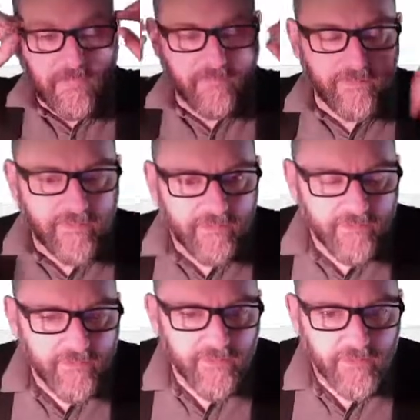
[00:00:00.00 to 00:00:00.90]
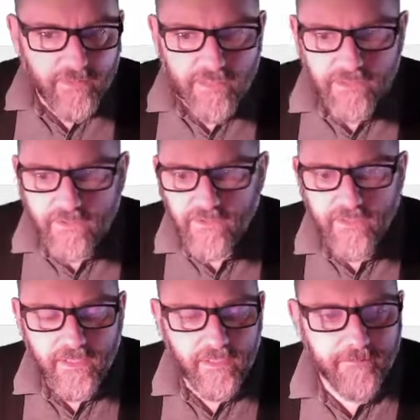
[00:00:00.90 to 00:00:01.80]
I done everything that we need to do
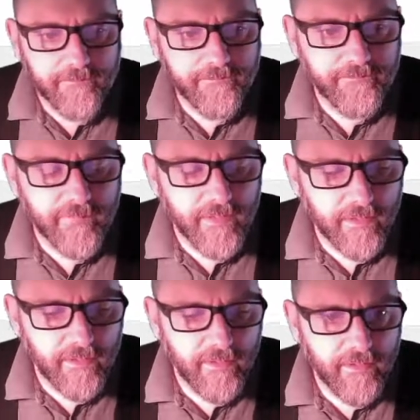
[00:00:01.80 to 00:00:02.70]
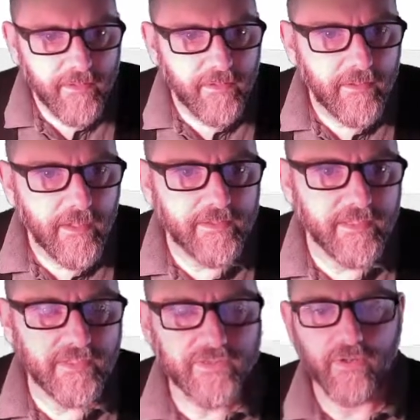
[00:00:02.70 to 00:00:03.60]
here? I
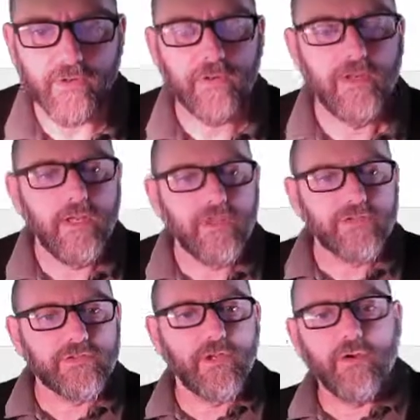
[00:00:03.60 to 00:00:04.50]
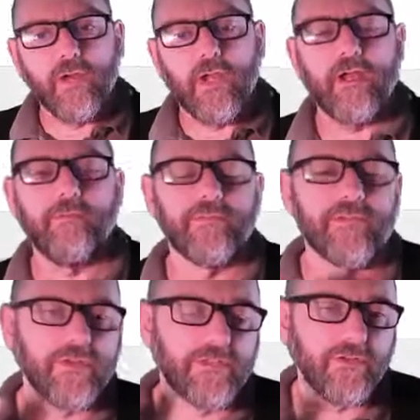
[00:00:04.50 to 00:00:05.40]
think so. So
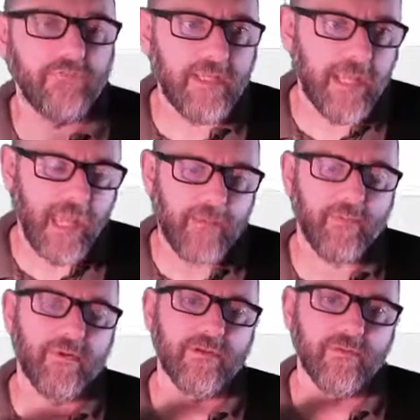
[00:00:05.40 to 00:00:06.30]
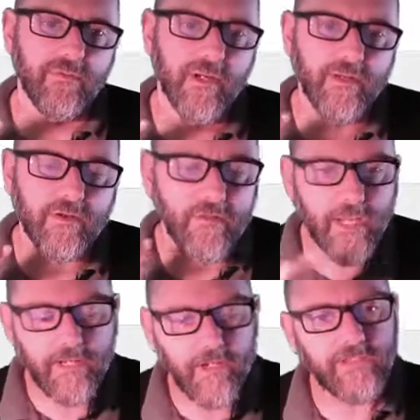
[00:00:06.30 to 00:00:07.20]
just to recap, when we're going to
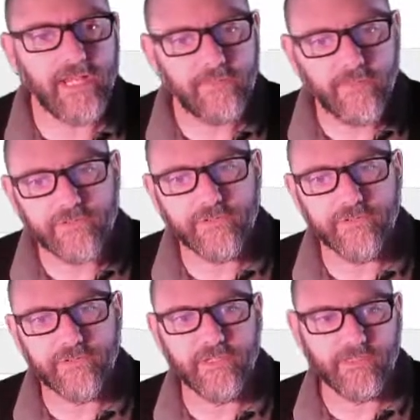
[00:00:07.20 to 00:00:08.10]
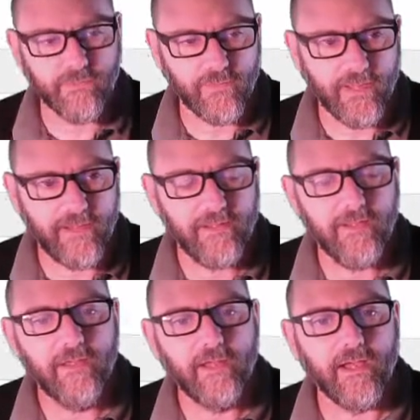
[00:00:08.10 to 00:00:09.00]
create our tables this way,
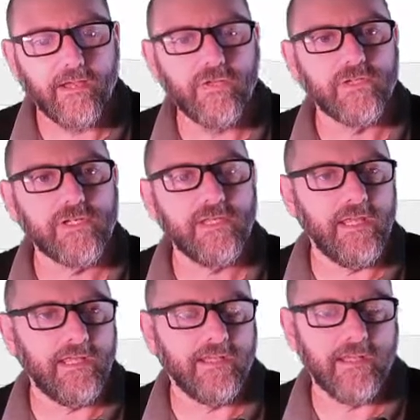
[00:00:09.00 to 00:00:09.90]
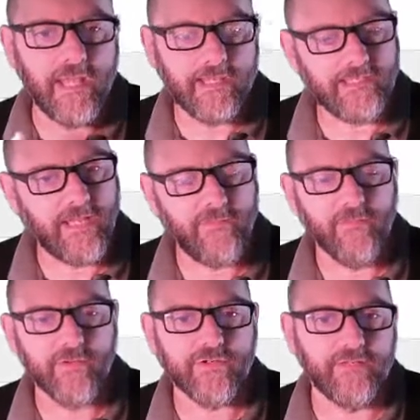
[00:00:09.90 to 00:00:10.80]
usually in the XAMPP
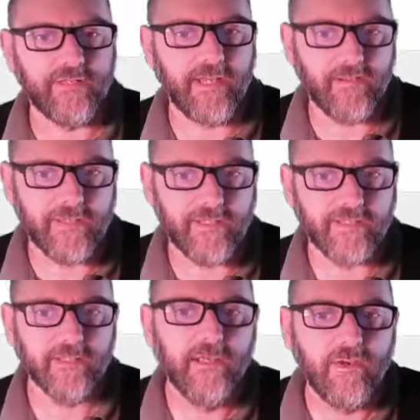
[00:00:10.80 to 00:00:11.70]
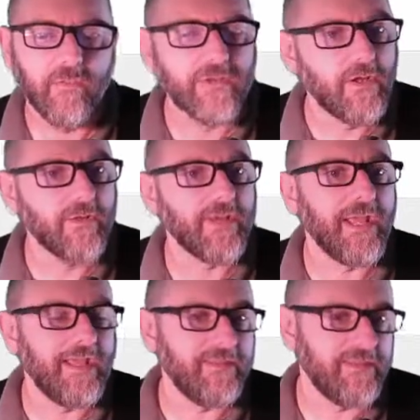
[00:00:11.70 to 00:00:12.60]
version of the database, when you go to
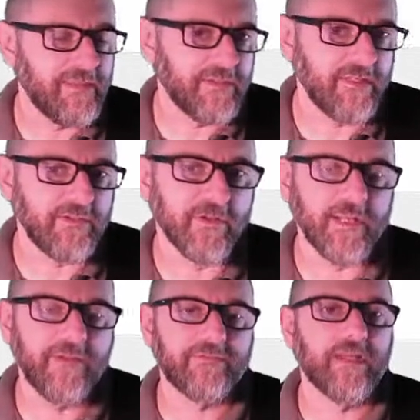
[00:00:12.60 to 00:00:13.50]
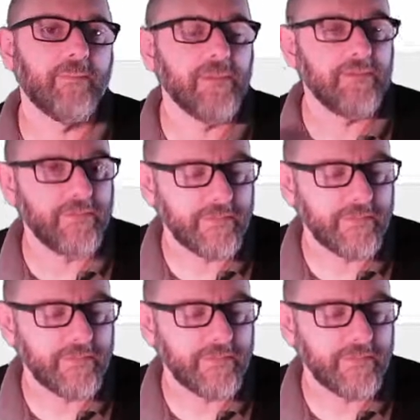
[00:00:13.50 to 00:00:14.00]
hand things in, you're going to have to upload them to